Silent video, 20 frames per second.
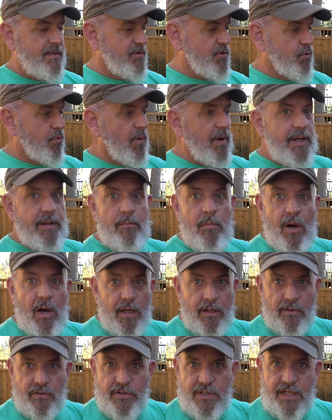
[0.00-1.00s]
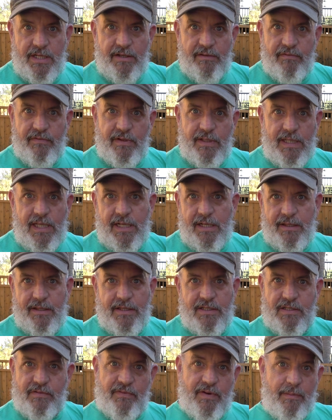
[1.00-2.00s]
20 bottles I could fill out of
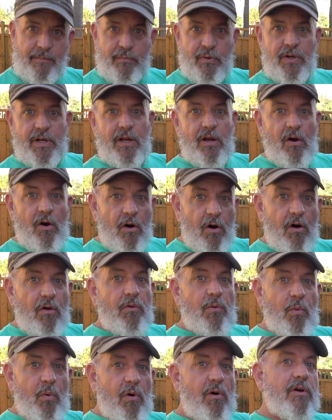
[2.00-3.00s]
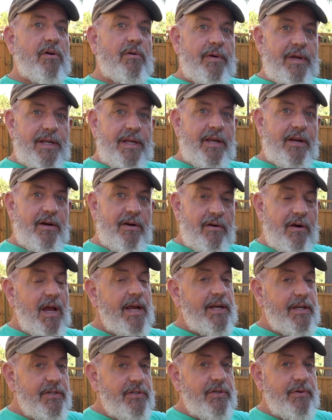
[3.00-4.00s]
this. If I put it all the water in here,
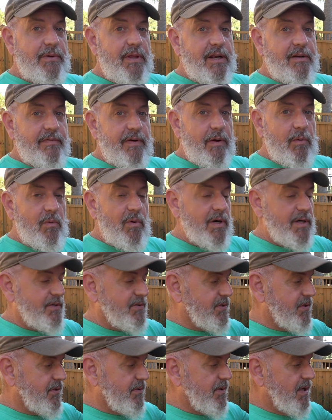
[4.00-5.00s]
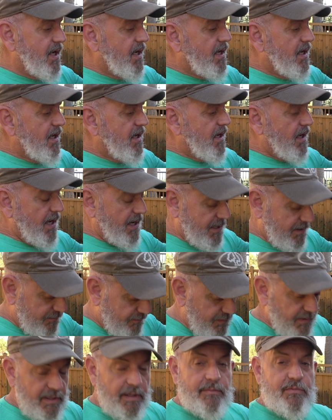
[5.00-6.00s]
I could do that if I wanted to. I could
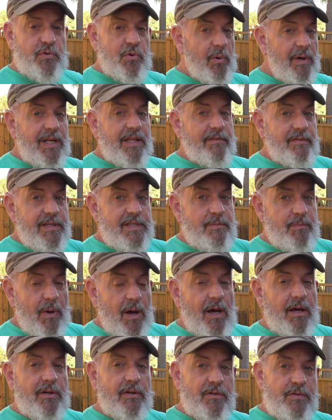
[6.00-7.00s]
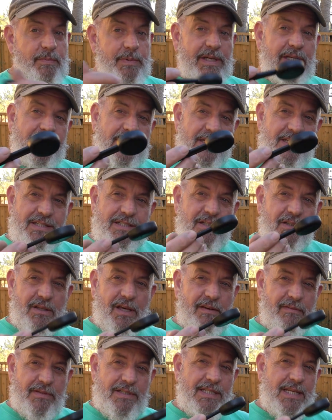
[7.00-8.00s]
fill up 20 of these bottles because I still
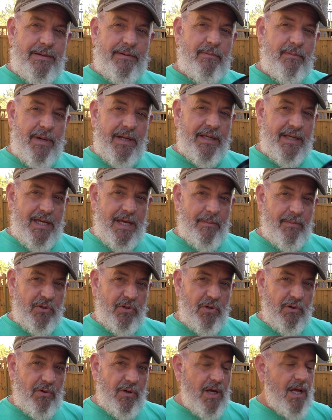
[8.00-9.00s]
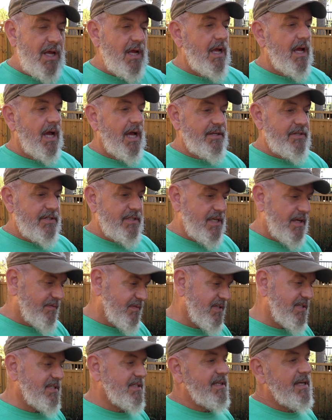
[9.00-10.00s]
have the same amount of chemical. I just
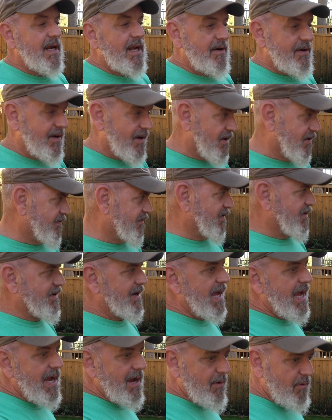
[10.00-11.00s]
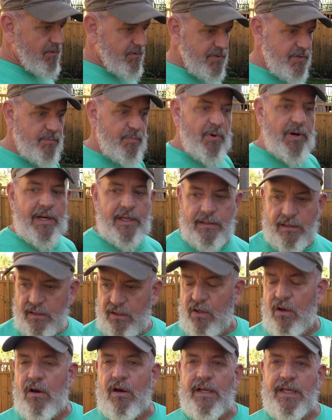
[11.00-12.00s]
have to sit out here for an hour spraying the
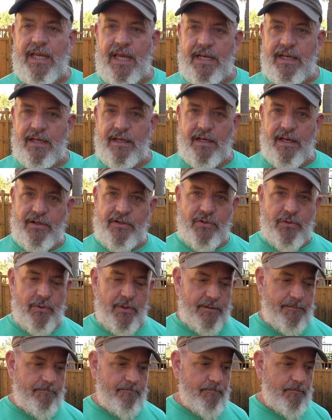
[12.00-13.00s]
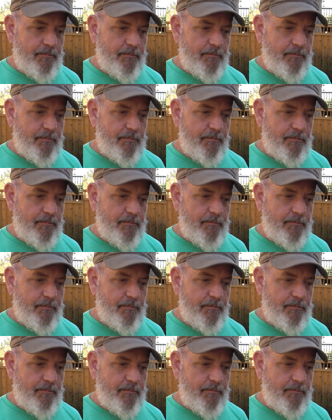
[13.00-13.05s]
lawn, getting it into it.